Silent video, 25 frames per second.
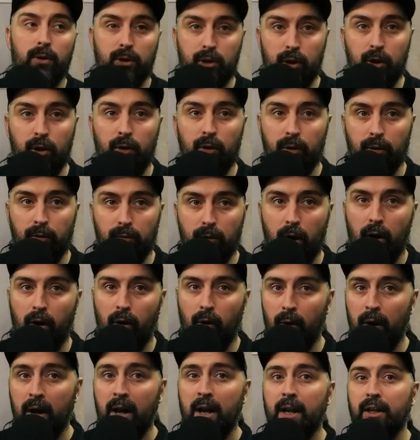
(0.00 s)
to the roll.
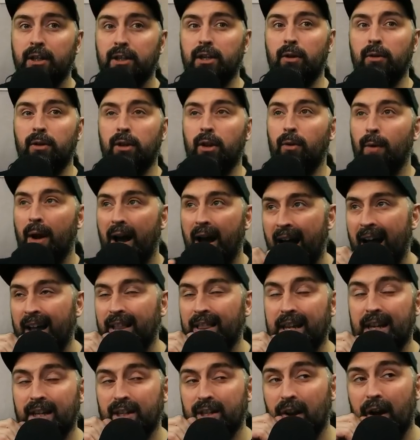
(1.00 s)
So you add
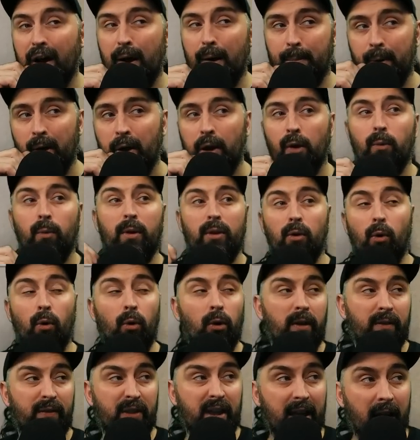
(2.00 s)
this up with all
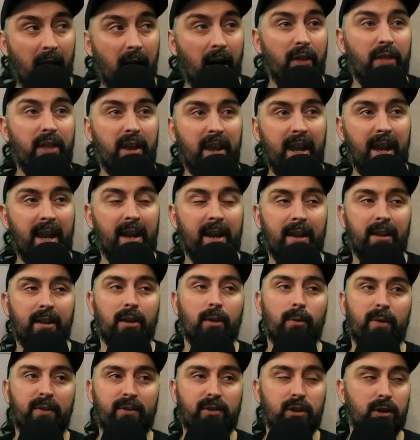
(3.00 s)
of the other healing that
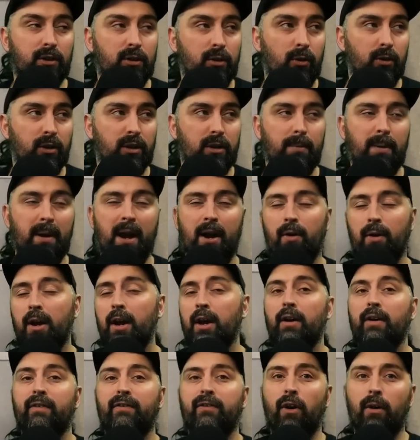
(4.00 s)
we've just talked about
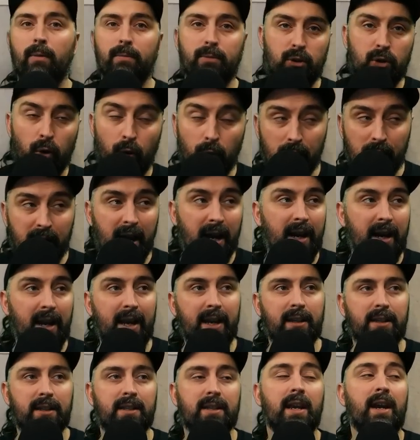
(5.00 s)
from
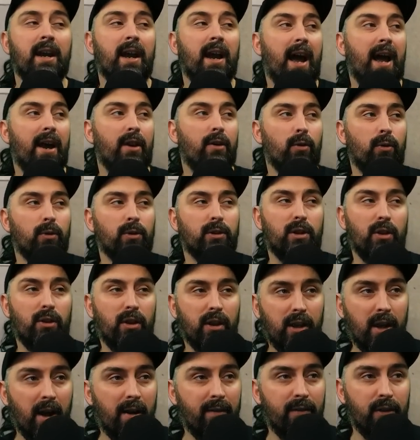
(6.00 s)
Torgillius and also the
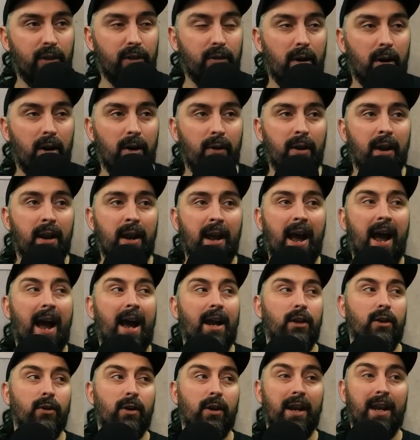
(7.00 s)
Coven Throne, and
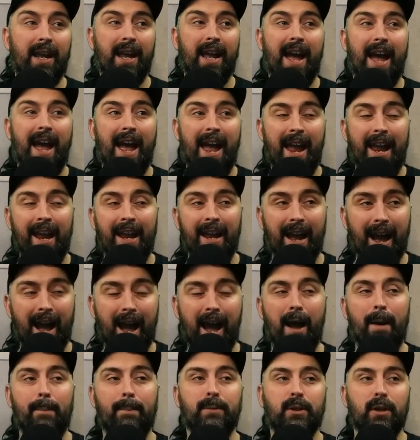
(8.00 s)
you're going to get
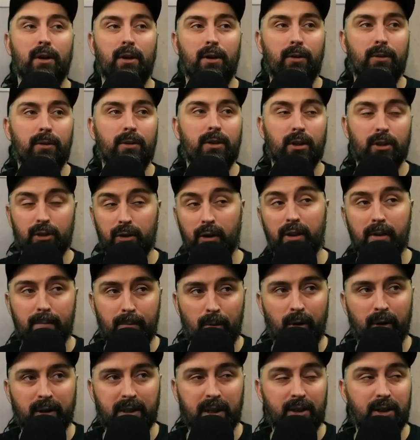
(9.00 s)
the
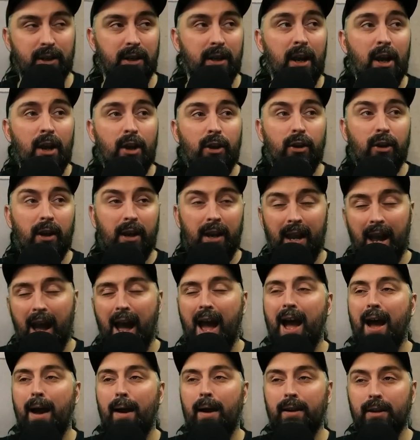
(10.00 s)
Mortis engine. You're going to
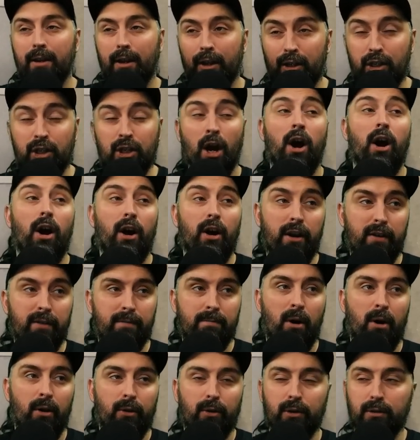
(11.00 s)
add a ton of
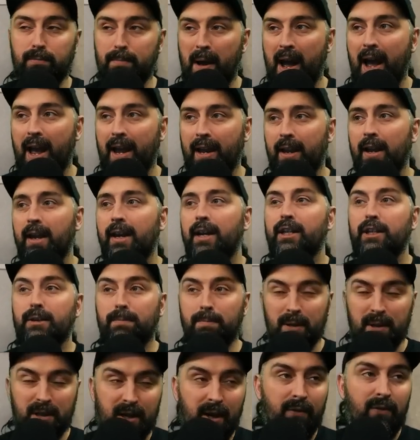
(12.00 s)
models back
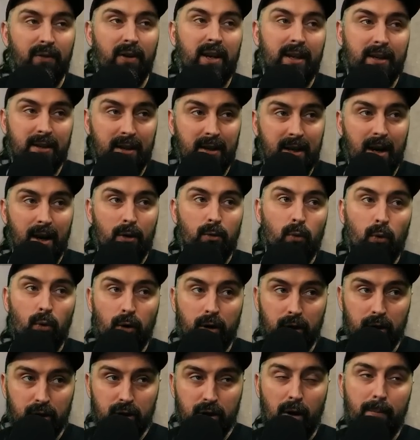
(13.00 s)
specifically to Deadwalker
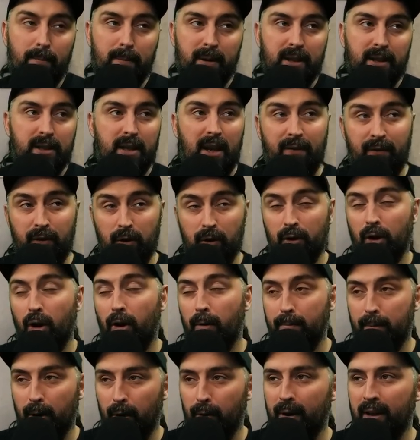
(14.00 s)
zombies if you
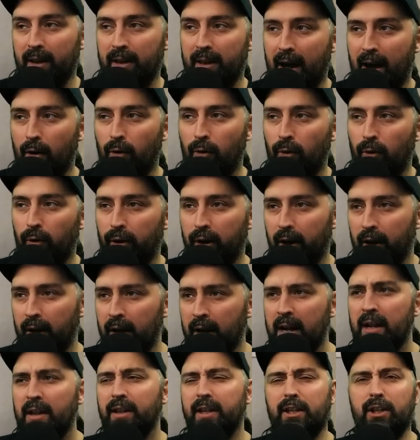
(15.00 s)
combo in that order.
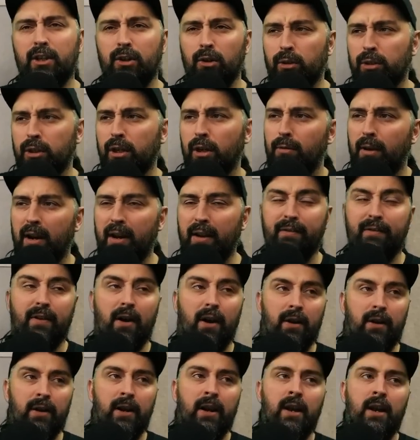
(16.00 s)
This is also really
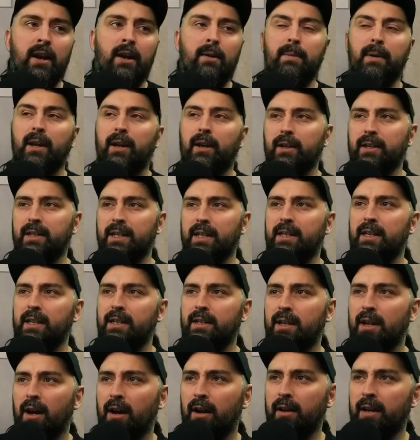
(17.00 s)
fun because this is
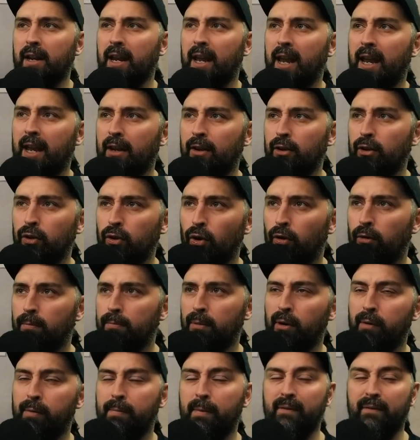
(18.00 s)
done in your
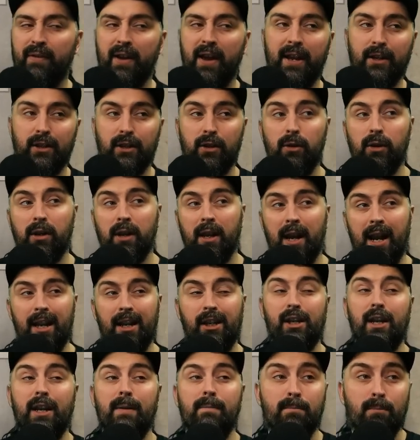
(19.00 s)
movement phase, so you can
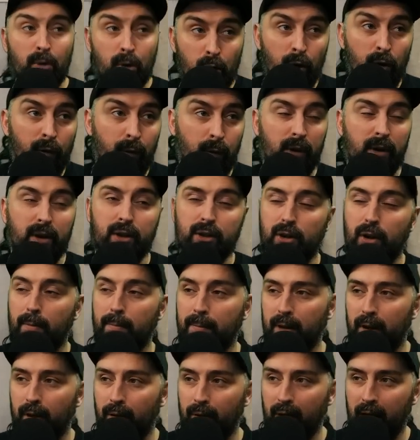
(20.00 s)
actually move with a zombie
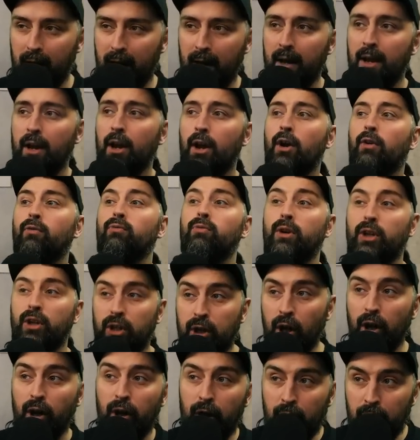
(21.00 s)
unit,
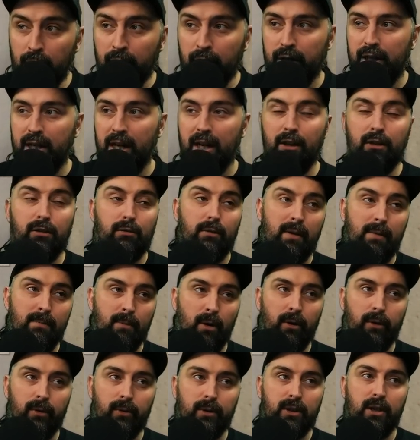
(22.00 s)
return D3
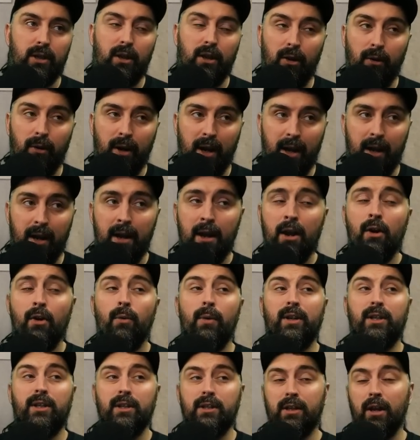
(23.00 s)
models to the unit,
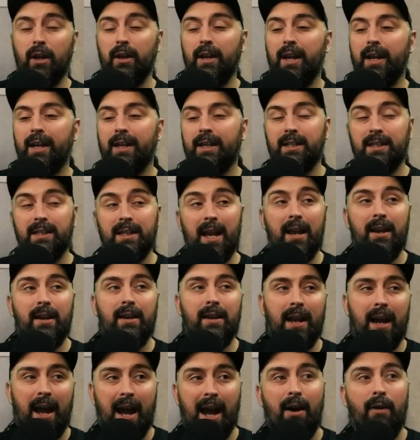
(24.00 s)
which is going to extend
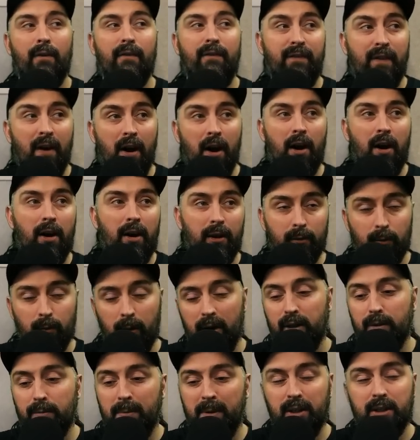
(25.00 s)
how far,
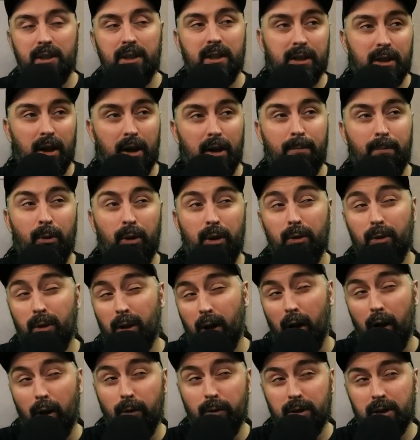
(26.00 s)
which means it's going to put you
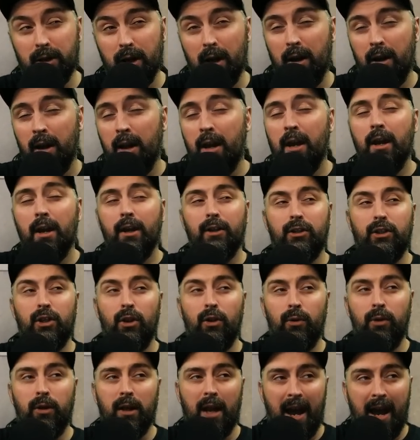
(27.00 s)
closer to
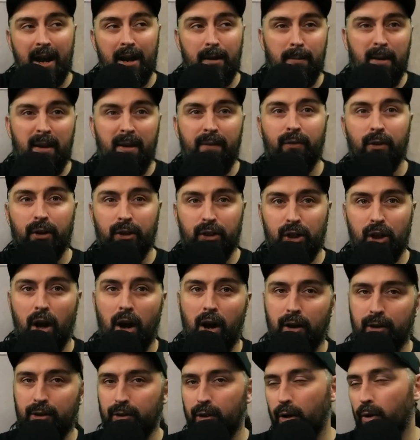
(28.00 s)
your enemy for a
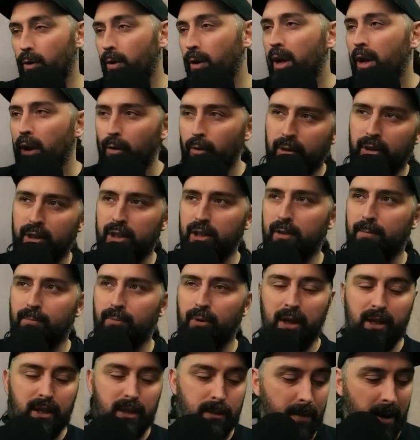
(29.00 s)
charge roll, which is a pretty
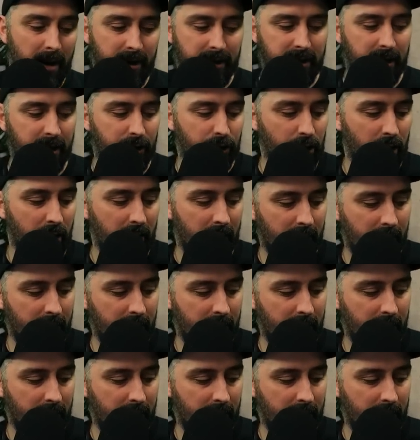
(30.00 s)
spicy trick.